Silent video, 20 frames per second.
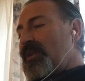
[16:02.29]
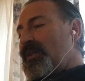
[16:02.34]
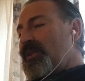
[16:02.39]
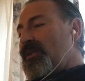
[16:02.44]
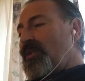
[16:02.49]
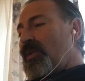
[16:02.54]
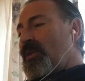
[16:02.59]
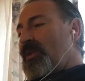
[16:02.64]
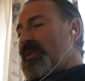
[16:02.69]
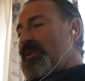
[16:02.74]

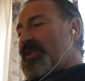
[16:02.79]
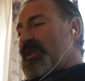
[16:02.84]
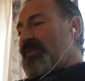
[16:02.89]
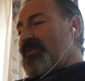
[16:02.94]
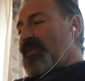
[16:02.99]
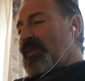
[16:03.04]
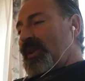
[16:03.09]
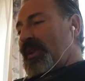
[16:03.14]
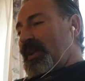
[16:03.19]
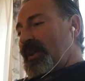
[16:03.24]
You always
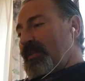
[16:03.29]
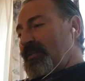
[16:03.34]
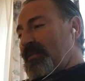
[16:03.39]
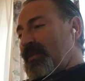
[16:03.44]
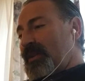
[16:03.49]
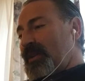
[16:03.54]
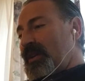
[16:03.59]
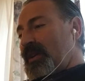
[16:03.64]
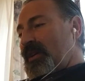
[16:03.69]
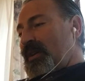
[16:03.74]
avoid him.
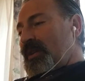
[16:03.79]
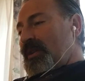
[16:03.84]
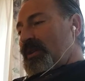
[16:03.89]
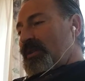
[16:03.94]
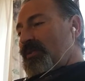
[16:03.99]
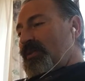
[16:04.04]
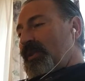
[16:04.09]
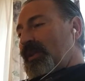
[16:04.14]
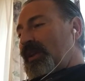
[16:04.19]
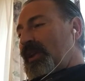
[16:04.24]

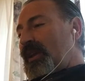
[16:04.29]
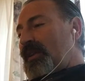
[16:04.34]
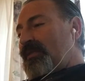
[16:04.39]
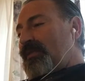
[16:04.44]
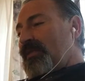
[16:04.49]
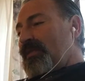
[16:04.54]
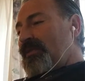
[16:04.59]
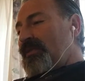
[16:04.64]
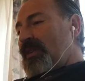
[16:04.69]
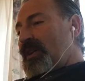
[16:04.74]
Relieve
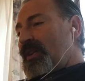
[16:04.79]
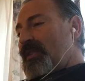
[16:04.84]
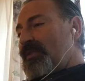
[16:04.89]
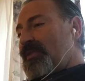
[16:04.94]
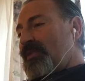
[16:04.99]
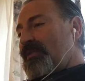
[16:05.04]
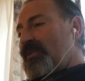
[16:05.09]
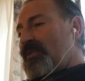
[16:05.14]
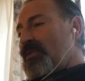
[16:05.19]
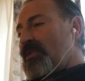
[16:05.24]
your father
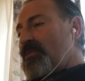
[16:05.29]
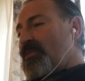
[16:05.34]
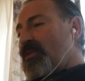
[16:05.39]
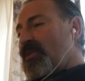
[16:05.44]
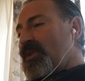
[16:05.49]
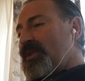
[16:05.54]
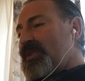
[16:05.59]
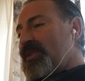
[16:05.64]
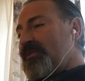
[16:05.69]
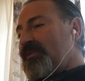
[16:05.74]
of the
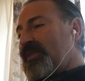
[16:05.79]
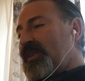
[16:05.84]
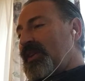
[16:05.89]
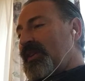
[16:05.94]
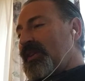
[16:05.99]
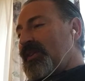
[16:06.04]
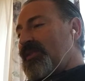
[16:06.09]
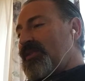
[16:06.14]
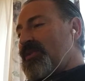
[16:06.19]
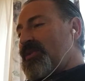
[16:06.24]
remorse of
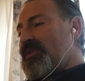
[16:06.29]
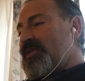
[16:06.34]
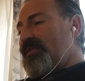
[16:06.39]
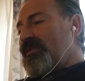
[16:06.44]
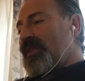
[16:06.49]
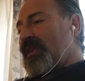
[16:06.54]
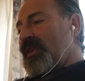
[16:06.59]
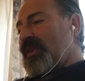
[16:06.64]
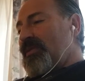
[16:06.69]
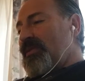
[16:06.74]
dealing too
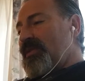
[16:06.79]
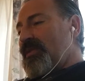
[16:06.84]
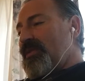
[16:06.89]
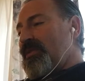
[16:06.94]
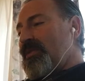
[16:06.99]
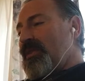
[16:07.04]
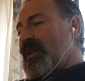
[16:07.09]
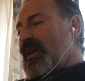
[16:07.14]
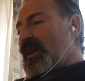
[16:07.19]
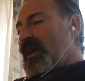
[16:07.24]
severely with
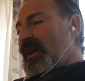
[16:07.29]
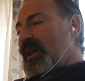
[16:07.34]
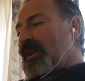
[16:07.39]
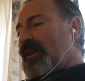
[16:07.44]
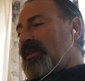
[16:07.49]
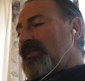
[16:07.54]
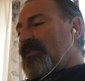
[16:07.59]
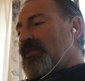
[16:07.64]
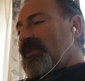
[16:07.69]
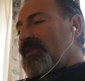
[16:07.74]
you,
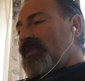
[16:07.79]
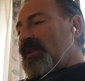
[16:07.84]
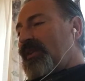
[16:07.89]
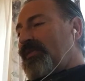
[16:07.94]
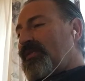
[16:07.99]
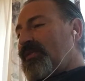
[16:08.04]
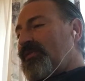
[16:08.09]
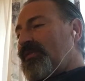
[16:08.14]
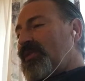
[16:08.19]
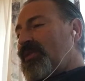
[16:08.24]
and of the
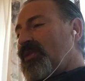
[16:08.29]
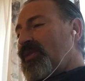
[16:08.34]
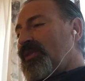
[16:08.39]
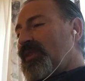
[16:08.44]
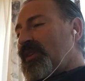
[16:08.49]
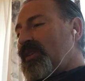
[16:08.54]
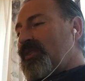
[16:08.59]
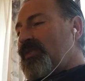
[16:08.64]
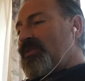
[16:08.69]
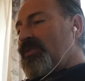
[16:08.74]
grief of knowing
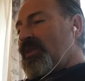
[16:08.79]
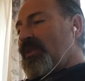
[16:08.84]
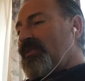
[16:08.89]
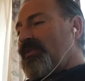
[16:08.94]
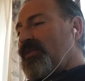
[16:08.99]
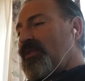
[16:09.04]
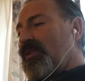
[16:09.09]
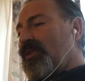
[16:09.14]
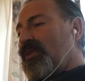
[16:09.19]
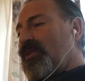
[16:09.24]
that you are
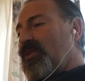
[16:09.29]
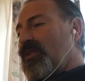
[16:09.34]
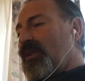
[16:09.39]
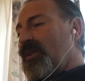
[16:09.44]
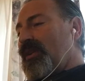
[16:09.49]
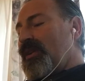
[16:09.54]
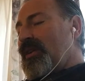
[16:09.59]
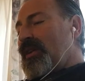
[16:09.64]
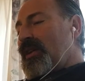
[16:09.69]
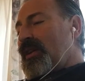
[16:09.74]

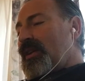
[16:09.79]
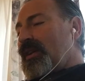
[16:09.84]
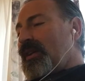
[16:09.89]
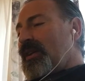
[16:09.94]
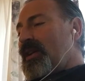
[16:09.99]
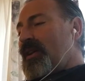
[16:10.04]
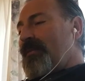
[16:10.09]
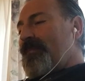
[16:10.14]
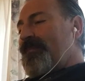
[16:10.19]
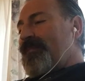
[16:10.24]
forlorn.
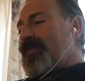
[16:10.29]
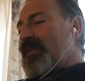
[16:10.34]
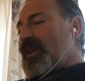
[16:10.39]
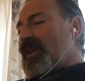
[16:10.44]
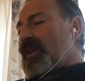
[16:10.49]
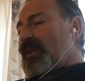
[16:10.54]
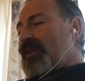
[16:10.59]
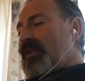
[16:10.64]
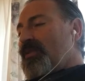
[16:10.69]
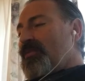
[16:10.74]
Come,
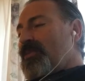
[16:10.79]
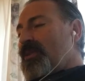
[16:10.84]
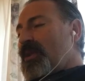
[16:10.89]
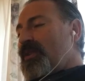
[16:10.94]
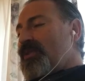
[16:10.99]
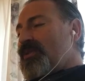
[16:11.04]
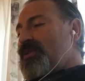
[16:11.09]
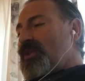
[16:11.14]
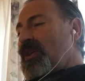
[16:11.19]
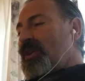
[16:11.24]
your
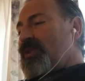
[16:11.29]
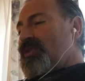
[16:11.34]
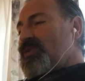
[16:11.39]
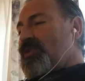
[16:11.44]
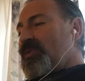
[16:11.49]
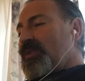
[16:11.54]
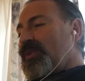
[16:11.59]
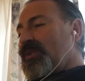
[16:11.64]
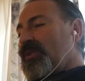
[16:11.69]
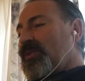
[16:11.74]
brothers also
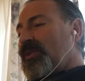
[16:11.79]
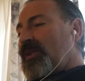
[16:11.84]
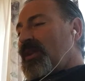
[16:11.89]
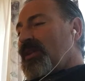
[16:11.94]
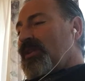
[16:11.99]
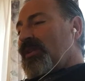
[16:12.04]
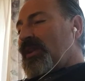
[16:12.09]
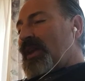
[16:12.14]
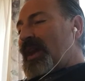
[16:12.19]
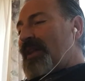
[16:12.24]
will no
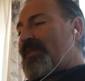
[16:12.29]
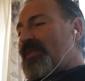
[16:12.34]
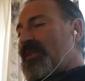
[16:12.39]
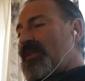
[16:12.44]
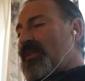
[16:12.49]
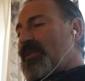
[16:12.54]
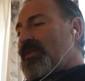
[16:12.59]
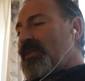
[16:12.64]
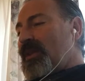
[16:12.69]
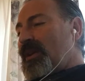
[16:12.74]
longer laugh at
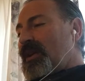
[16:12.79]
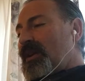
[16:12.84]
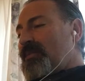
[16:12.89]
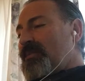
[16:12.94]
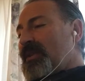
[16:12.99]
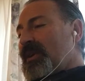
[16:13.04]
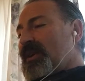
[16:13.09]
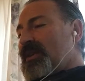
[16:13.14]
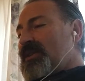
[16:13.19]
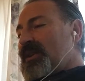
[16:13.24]
you,
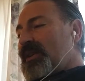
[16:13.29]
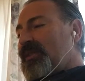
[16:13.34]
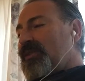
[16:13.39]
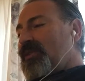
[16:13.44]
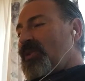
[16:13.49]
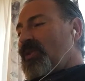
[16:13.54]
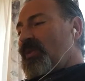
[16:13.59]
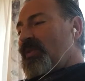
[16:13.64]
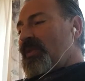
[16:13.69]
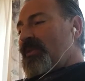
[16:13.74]
because I
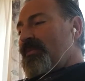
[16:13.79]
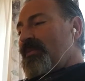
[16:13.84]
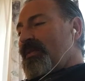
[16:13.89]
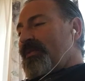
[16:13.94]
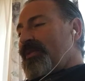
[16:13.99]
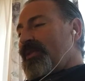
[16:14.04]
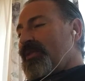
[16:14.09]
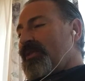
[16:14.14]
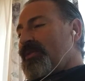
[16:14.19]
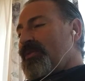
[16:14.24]
told them
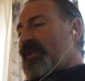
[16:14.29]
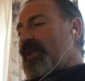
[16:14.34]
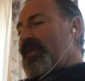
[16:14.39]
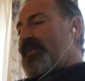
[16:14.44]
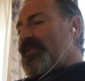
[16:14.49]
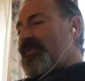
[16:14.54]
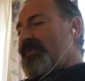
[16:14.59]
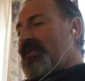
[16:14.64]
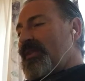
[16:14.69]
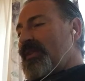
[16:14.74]
of your
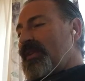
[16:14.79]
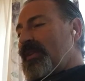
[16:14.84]
grief."